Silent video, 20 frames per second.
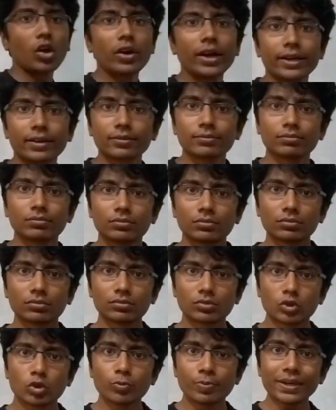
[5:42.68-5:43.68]
Alright?
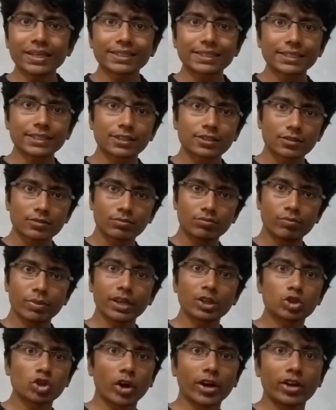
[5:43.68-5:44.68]
Two pieces
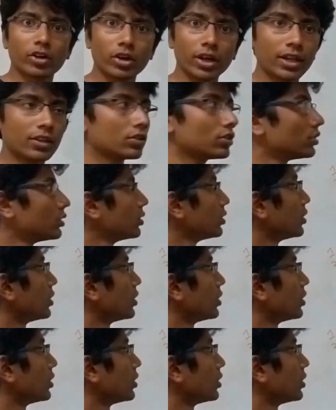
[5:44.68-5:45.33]
being joined together.